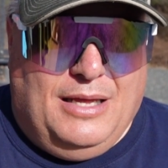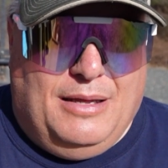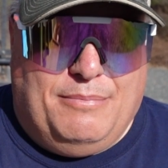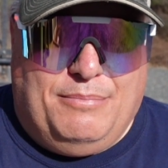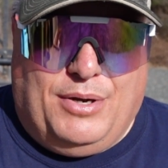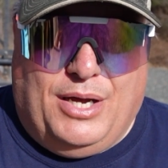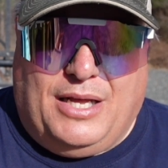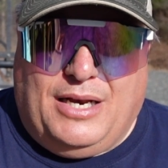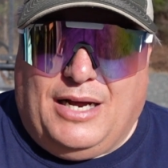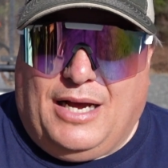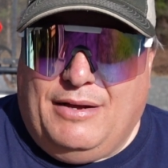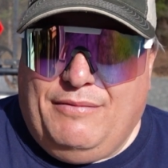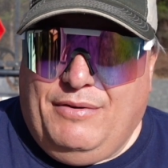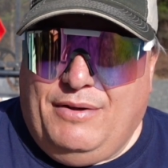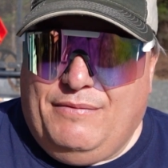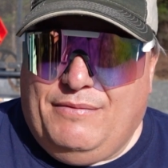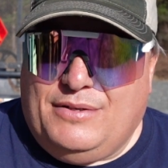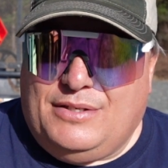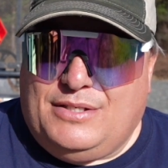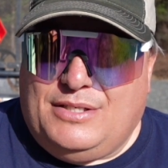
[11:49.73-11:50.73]
But I've
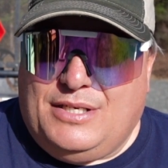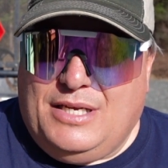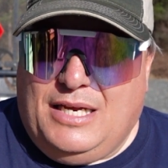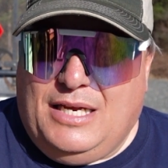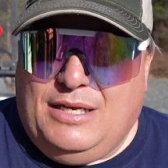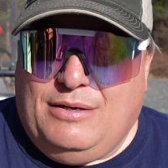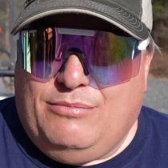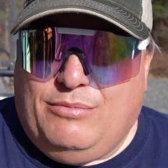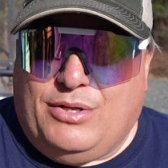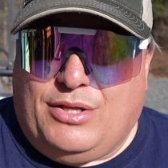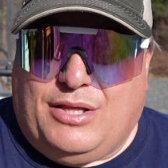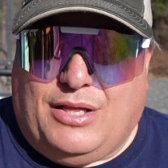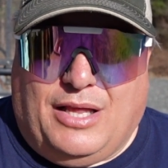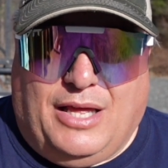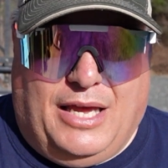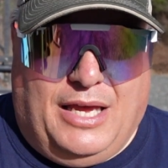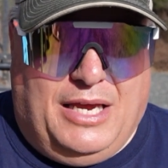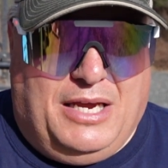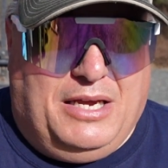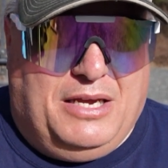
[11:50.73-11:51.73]
even seen with
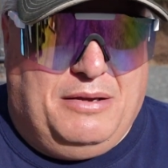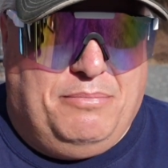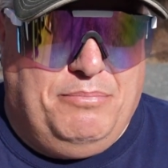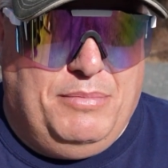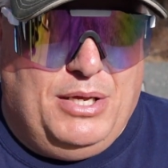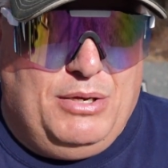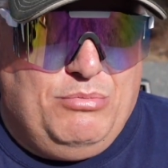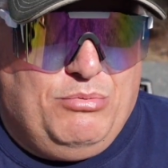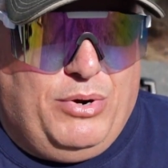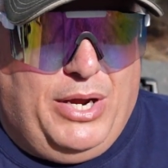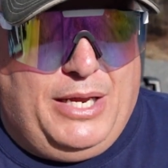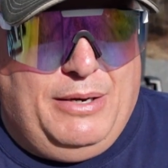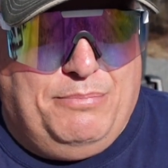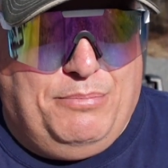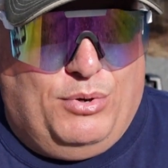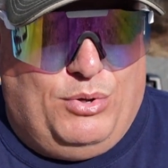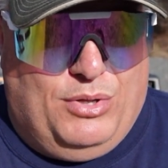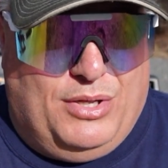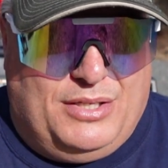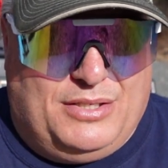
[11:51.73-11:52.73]
like mid-weight
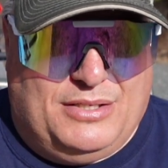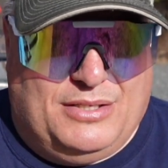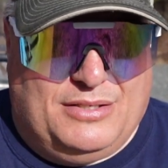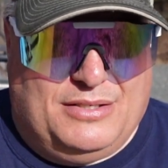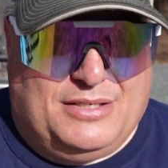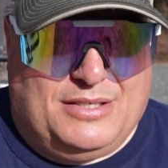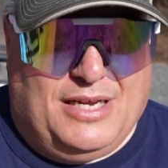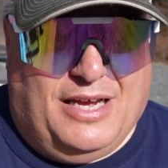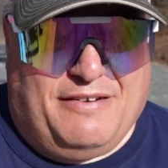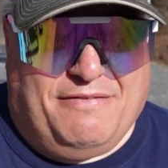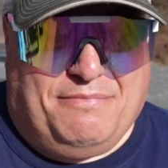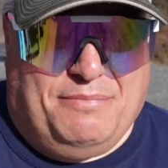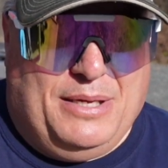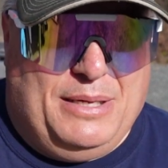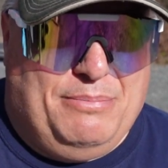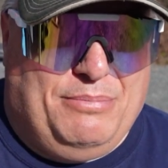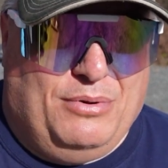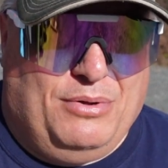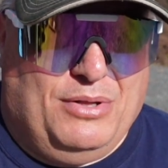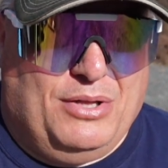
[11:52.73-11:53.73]
bullets and stuff,
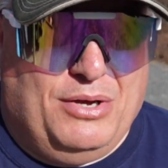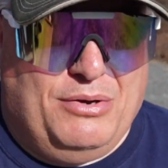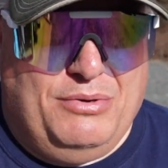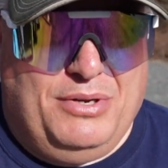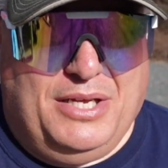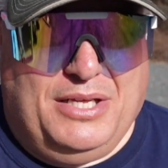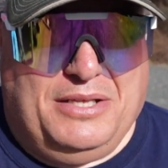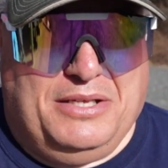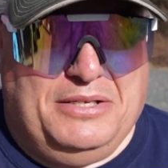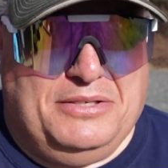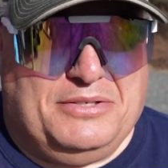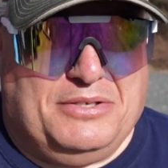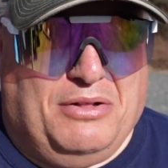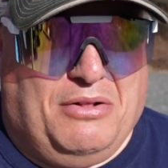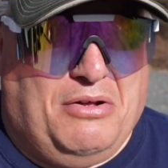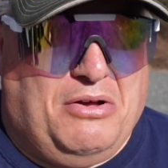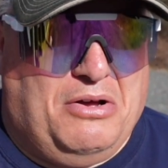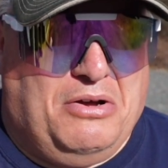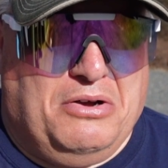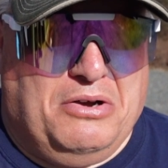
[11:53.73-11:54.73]
people loading these
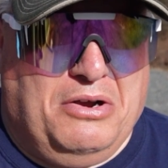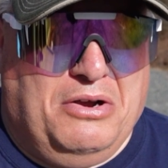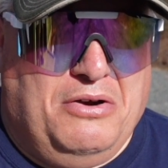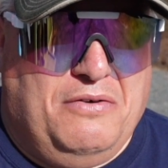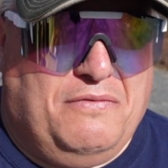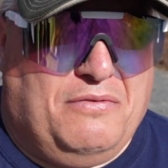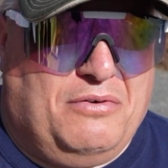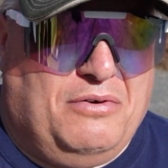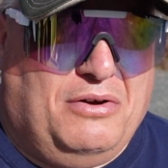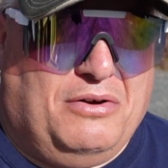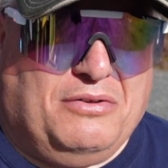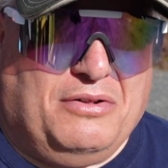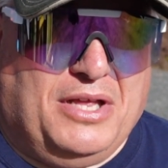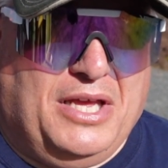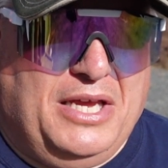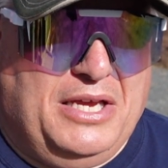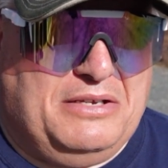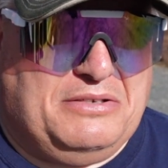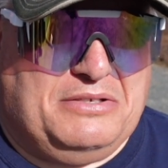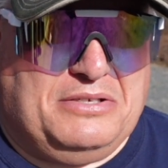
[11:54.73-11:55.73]
long overall
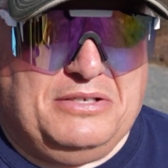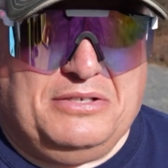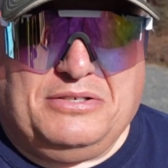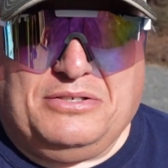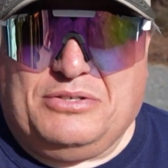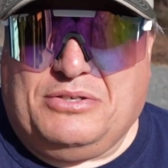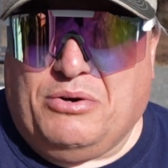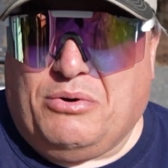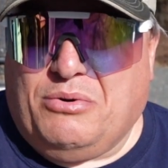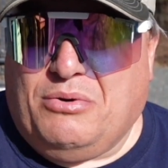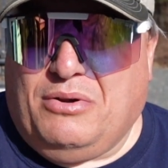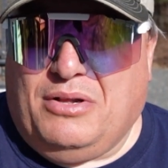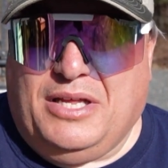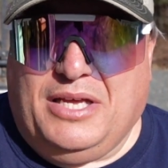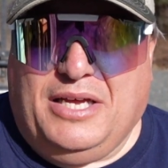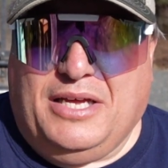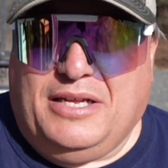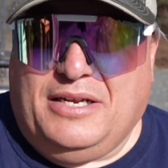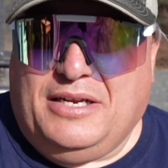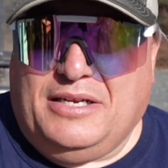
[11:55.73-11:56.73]
lengths that's
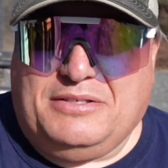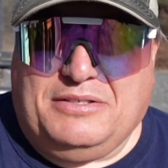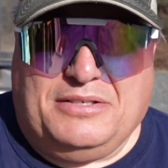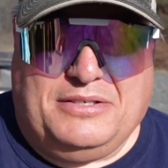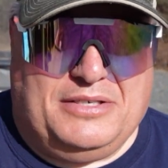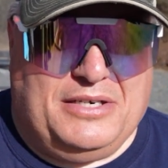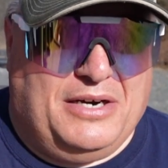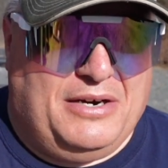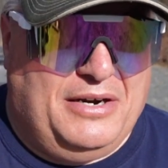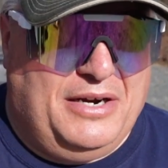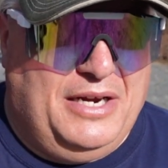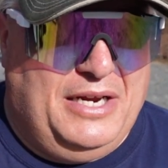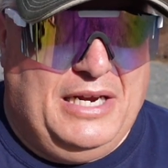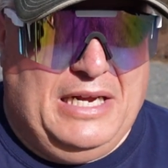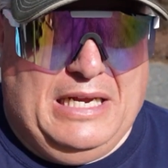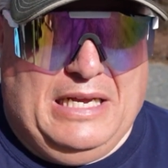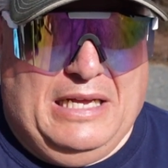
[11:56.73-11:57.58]
totally unnecessary.